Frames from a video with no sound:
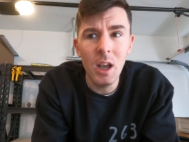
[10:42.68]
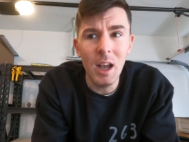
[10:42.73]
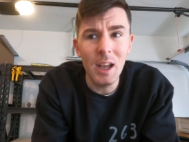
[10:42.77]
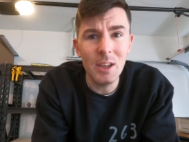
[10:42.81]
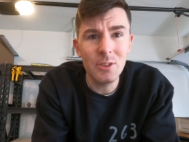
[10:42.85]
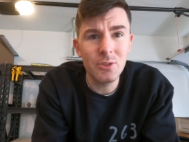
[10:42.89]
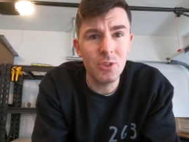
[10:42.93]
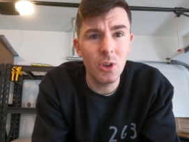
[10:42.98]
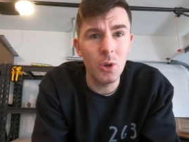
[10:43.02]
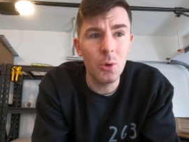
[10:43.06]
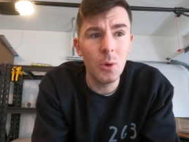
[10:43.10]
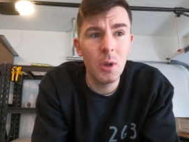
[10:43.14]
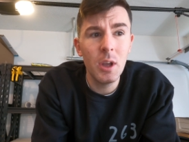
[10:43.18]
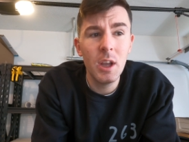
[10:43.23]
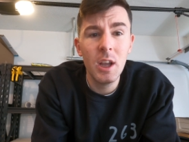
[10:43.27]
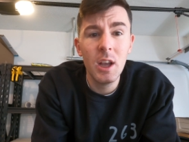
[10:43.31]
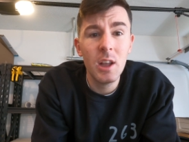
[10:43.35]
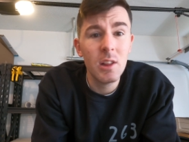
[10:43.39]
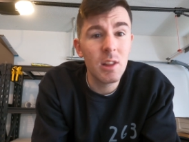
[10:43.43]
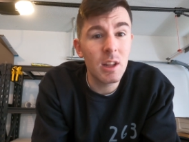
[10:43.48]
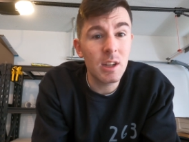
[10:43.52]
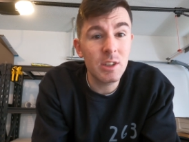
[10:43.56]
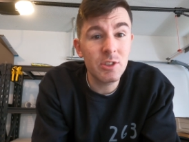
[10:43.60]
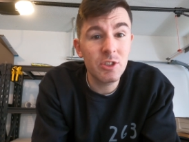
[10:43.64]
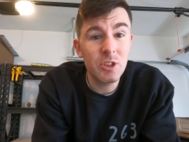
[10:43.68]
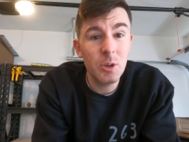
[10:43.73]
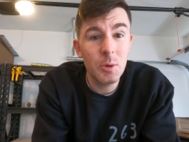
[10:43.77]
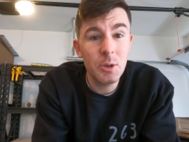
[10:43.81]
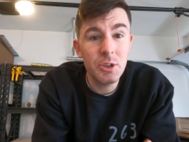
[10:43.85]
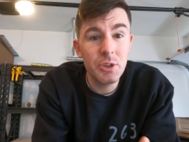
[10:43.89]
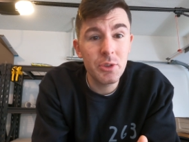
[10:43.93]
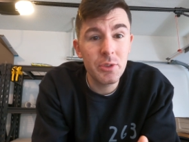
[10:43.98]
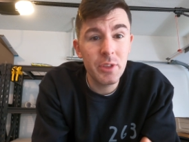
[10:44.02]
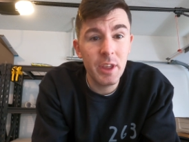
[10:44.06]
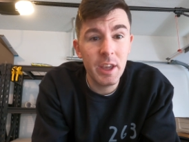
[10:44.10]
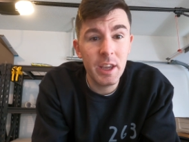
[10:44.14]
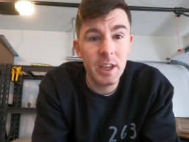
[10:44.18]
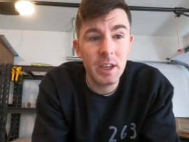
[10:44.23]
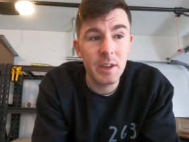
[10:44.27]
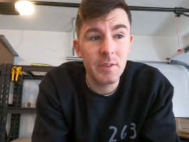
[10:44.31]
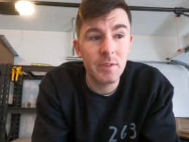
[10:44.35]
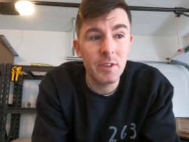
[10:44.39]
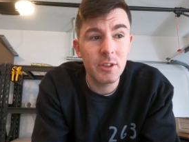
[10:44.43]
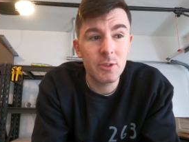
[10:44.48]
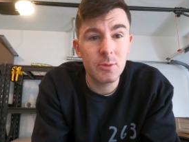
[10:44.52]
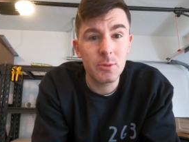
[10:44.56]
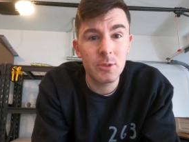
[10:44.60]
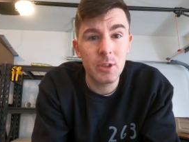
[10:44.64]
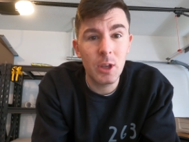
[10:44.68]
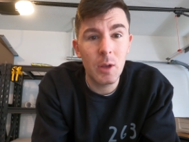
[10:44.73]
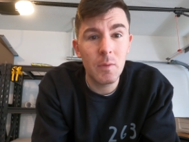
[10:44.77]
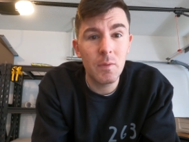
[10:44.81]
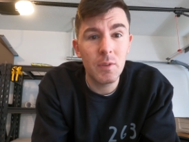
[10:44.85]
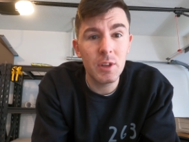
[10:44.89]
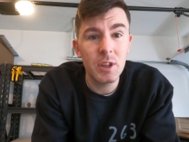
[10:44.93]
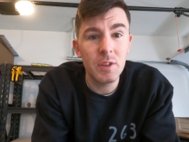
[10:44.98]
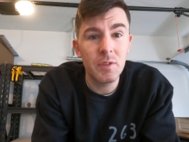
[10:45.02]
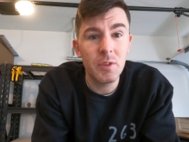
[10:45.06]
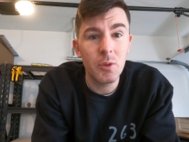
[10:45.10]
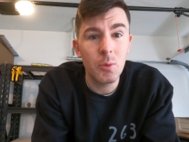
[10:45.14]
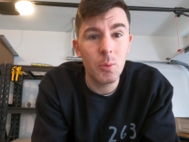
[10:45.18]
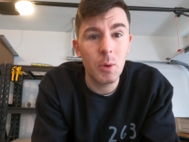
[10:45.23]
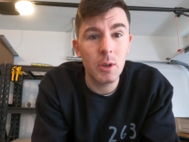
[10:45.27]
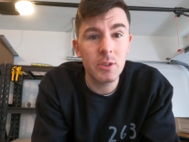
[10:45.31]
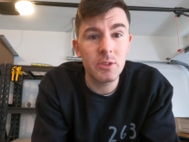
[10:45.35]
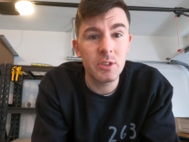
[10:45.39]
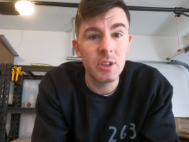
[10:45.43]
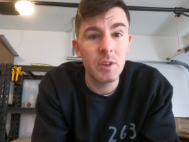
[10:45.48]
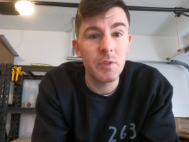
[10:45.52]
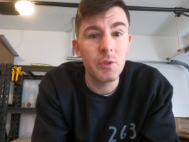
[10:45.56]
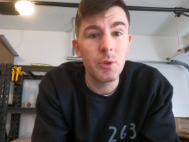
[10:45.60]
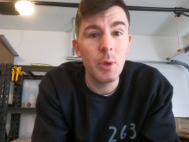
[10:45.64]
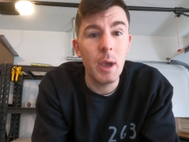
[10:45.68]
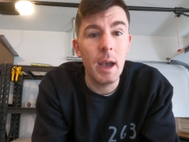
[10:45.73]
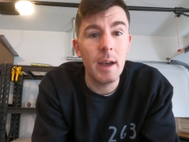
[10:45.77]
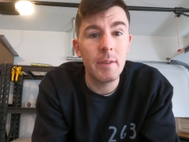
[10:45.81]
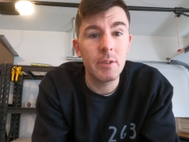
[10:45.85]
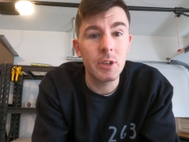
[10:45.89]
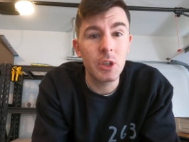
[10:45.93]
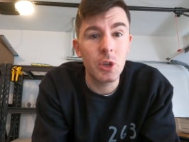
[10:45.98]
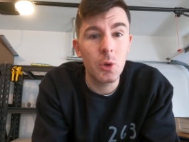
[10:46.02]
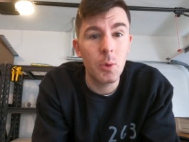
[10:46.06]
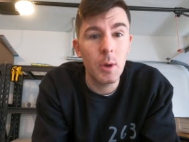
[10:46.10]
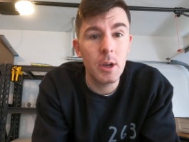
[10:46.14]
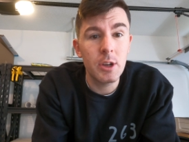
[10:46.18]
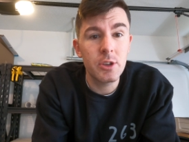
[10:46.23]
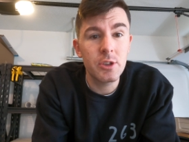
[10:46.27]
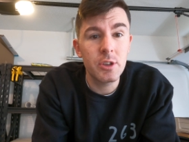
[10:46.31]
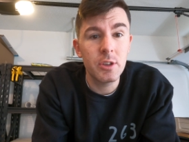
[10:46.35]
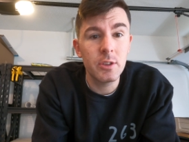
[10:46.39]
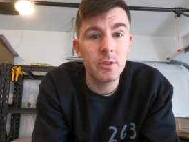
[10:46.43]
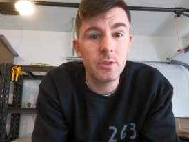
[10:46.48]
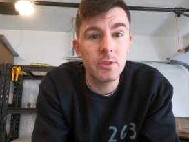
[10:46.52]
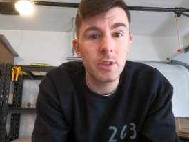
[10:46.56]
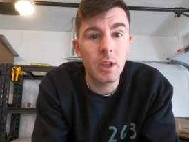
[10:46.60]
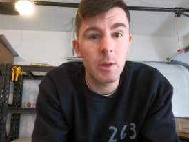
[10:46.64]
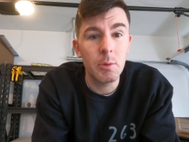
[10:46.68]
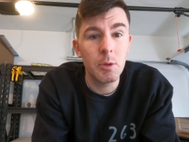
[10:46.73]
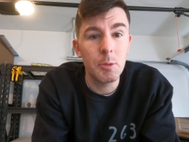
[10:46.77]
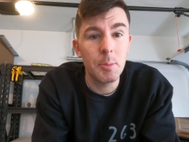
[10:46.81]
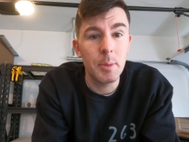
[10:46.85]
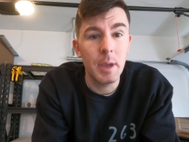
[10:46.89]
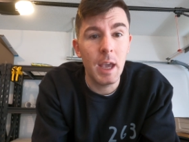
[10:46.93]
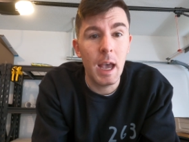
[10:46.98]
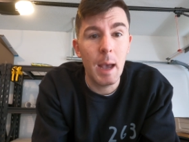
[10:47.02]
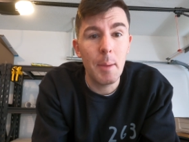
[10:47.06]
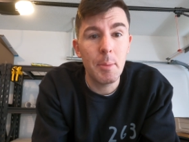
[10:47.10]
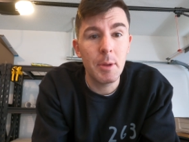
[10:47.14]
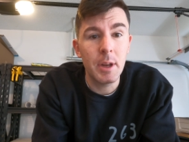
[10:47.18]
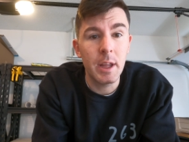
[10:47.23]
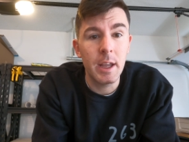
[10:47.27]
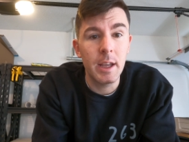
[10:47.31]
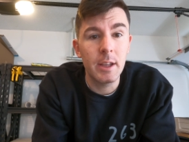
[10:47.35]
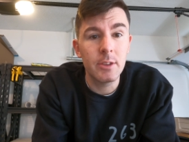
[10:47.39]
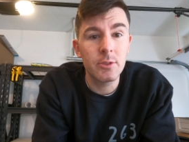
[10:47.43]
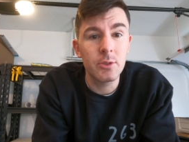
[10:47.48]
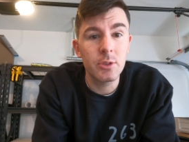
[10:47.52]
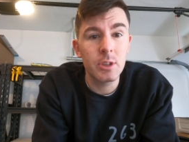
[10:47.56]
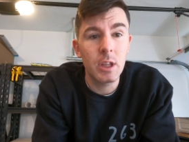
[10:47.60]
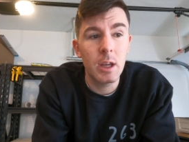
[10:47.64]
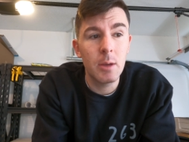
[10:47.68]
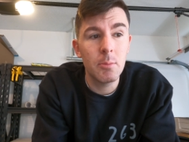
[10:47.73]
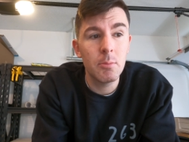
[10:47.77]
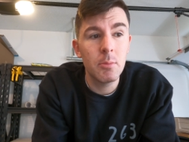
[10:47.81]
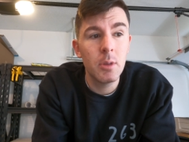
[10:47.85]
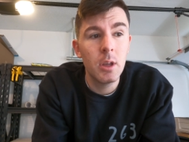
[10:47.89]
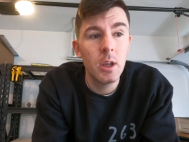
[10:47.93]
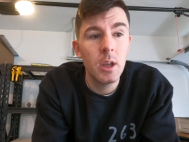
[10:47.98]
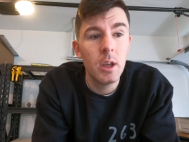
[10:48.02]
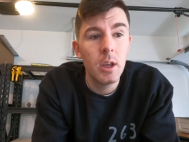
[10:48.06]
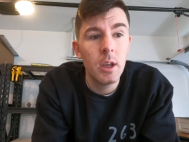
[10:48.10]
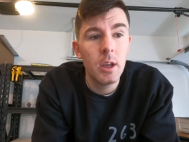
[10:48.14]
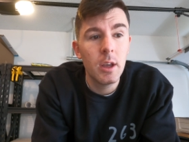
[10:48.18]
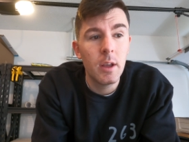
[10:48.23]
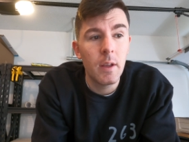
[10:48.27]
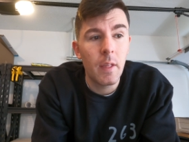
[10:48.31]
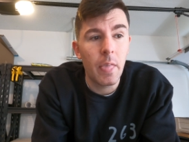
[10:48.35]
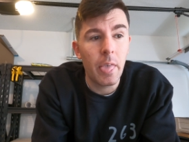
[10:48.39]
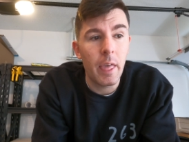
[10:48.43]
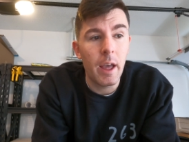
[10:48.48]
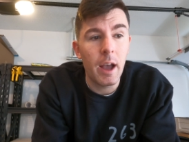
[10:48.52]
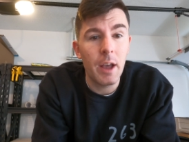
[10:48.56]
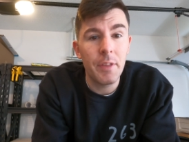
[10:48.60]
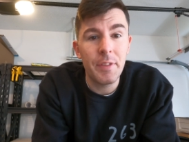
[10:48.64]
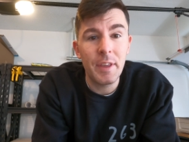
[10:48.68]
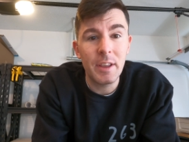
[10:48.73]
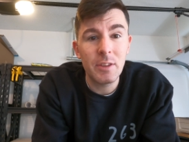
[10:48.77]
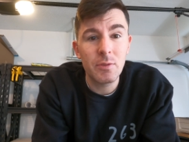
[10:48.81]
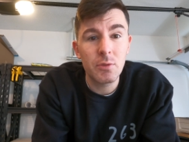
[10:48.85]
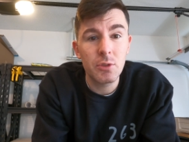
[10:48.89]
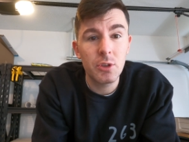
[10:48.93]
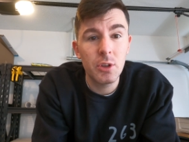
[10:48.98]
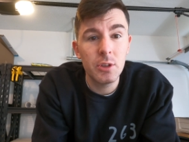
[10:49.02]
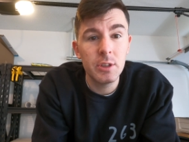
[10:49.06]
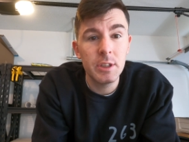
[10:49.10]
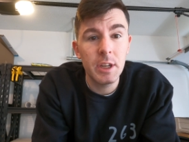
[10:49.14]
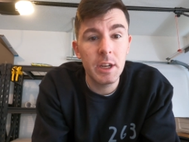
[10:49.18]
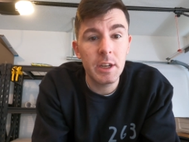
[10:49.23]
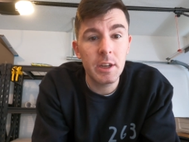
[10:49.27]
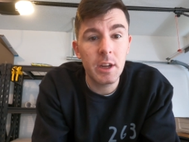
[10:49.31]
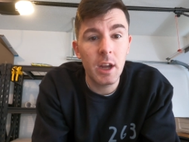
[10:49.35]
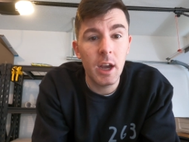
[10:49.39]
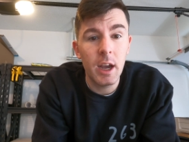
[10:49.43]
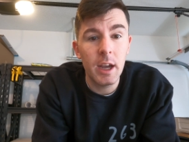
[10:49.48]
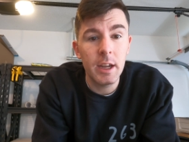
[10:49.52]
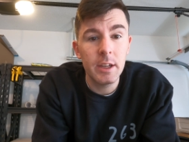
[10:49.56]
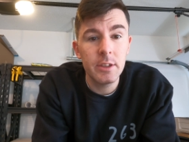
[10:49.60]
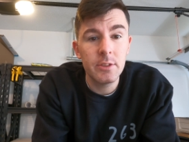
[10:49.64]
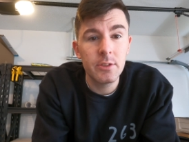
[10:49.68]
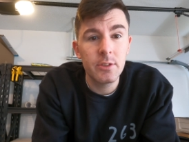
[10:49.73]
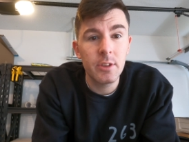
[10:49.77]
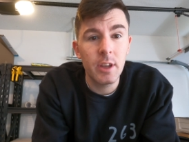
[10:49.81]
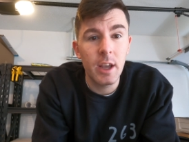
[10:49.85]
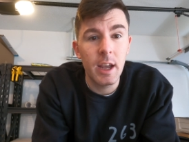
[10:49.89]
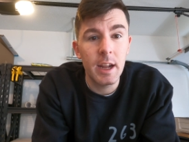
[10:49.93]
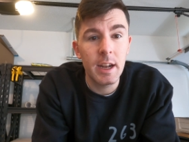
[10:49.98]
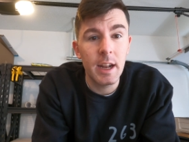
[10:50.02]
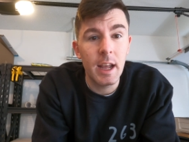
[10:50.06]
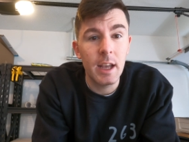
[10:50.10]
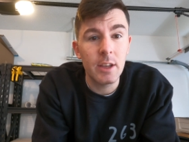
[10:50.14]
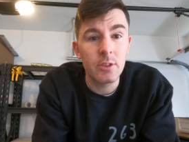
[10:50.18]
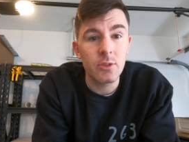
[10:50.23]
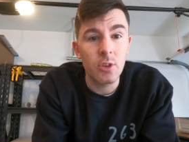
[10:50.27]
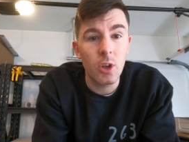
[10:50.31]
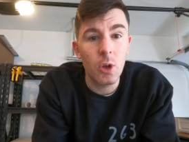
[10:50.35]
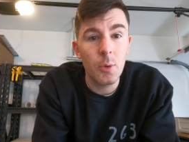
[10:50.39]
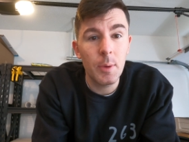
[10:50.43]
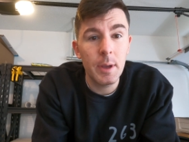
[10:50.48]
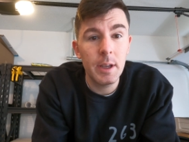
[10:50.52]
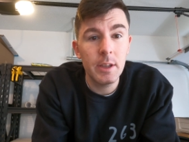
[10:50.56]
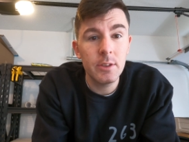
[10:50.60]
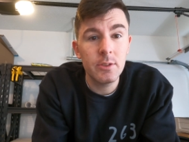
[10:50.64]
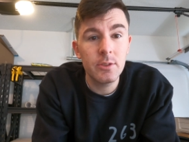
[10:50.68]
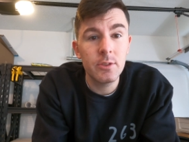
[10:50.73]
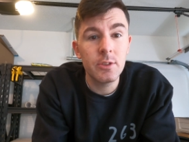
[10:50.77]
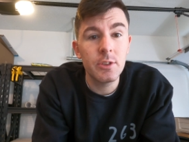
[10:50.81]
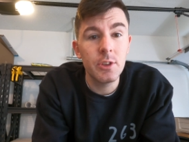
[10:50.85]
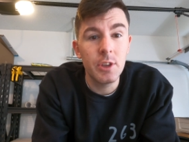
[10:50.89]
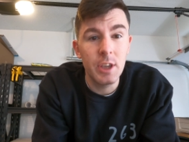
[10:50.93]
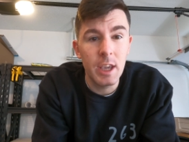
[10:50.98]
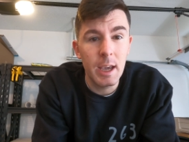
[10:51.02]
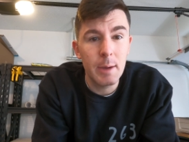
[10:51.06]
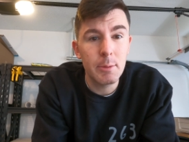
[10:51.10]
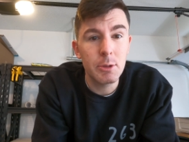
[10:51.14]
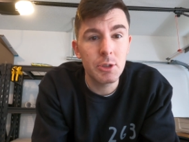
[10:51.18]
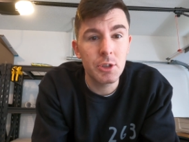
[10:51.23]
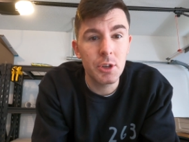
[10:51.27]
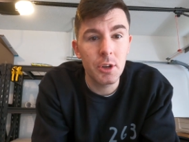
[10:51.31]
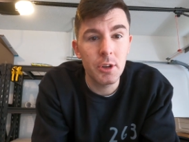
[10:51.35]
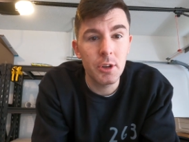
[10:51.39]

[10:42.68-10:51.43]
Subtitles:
So let us know what you think, if this was helpful. If it wasn't, if you have any questions, I would be happy to answer them. Thanks for tuning in, guys, and as always, you get what you